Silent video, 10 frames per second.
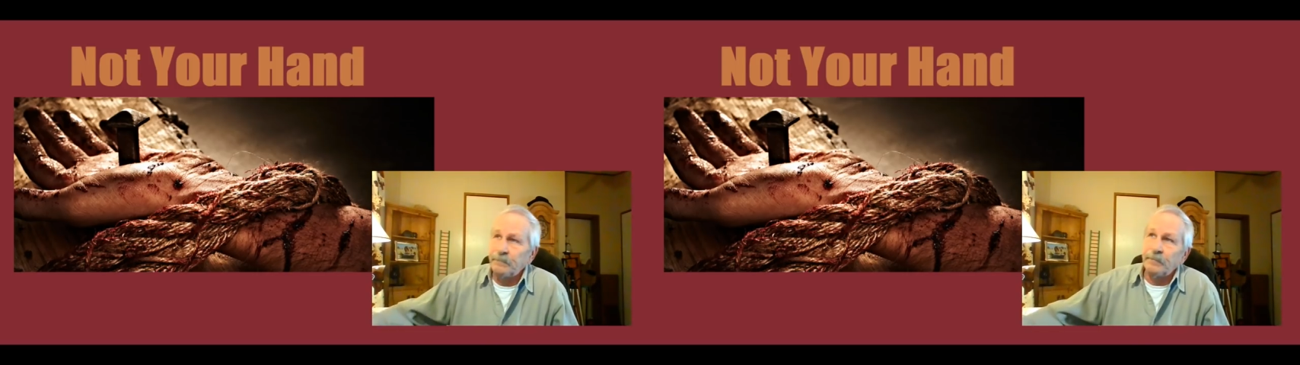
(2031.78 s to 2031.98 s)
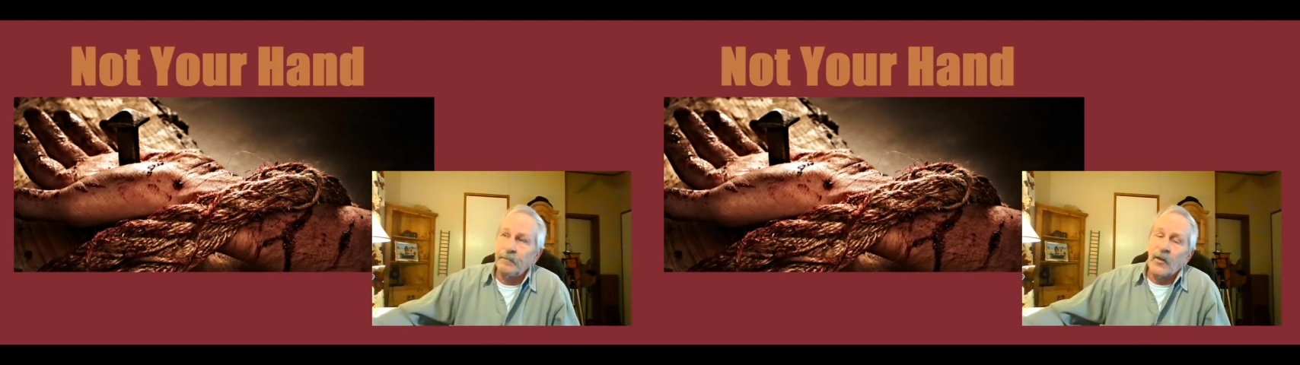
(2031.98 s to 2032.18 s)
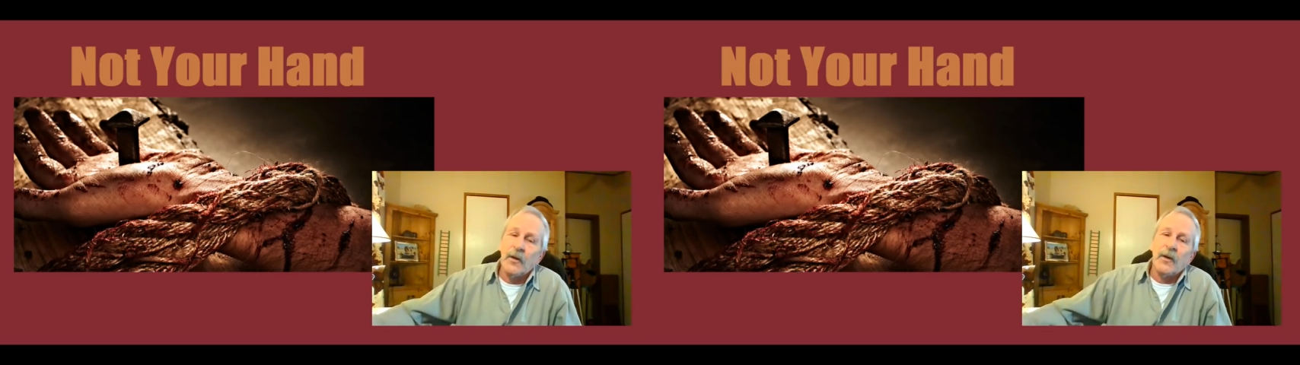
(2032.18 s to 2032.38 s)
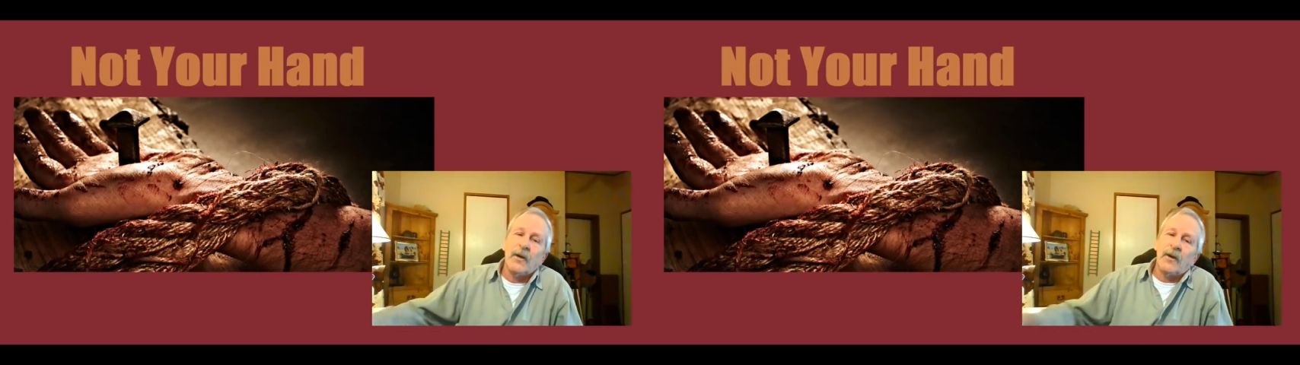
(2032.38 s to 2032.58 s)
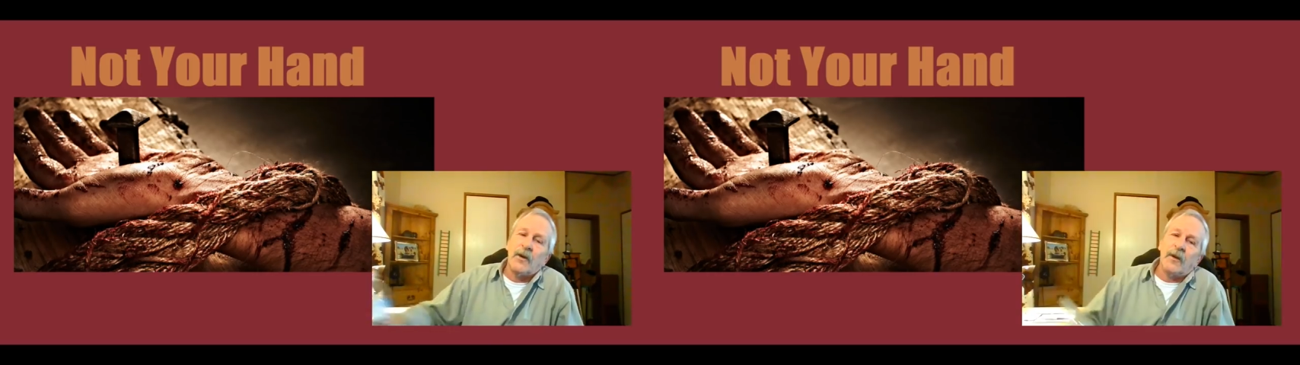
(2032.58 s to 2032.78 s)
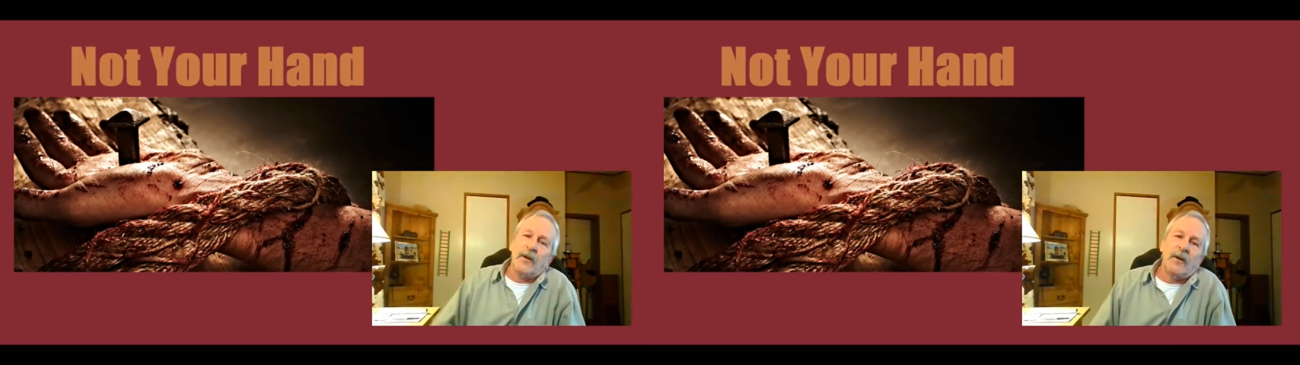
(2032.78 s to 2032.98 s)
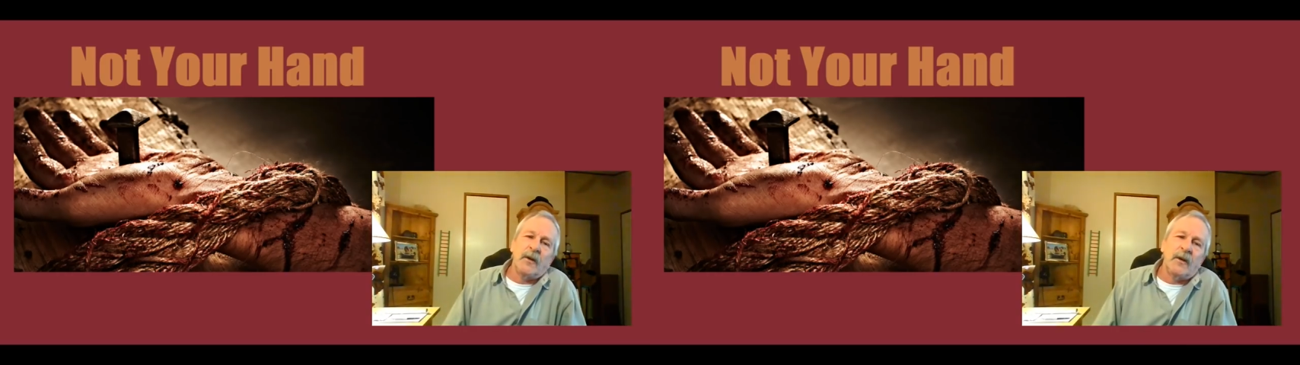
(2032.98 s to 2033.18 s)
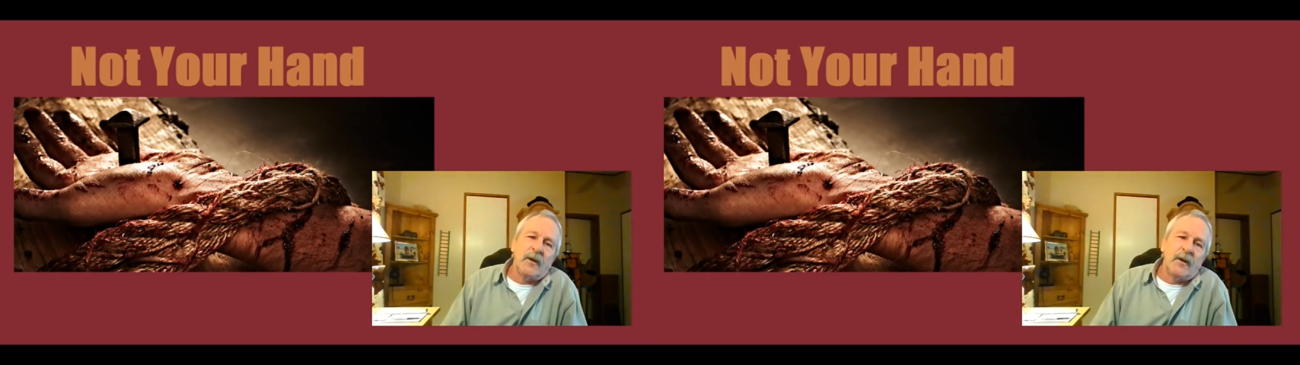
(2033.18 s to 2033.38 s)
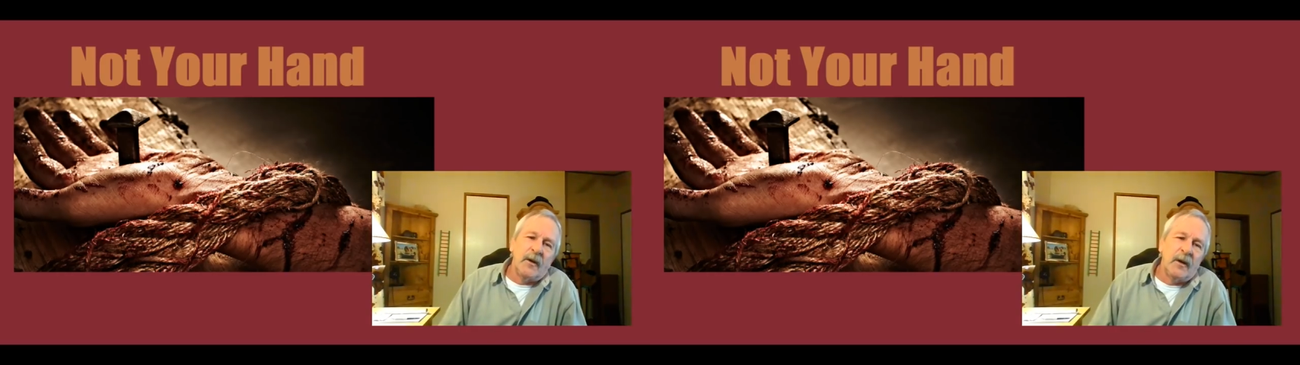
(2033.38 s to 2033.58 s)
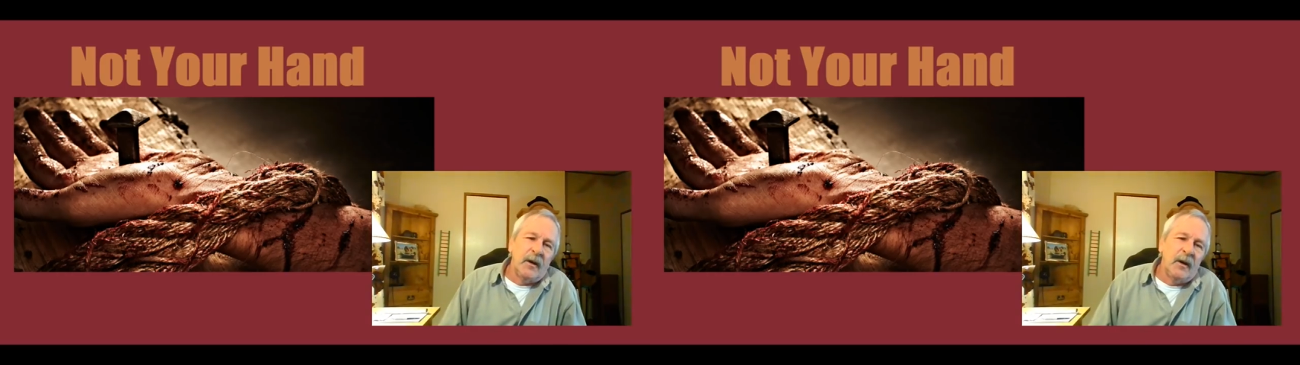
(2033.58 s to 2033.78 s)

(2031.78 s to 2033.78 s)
No one is speaking in this clip.